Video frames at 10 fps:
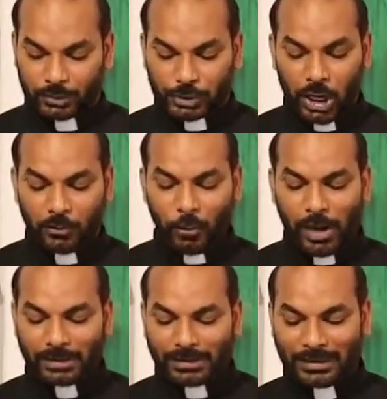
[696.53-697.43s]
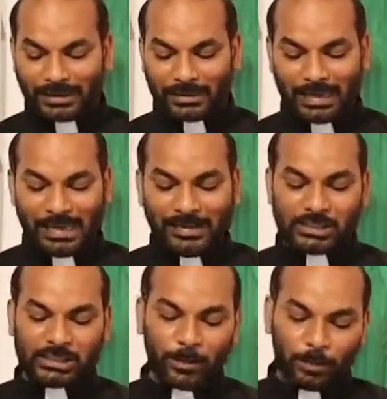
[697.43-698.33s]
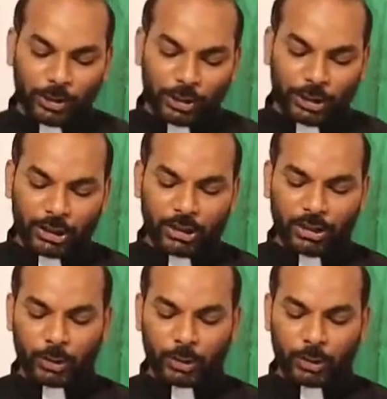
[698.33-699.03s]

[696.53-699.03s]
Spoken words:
John wanted his community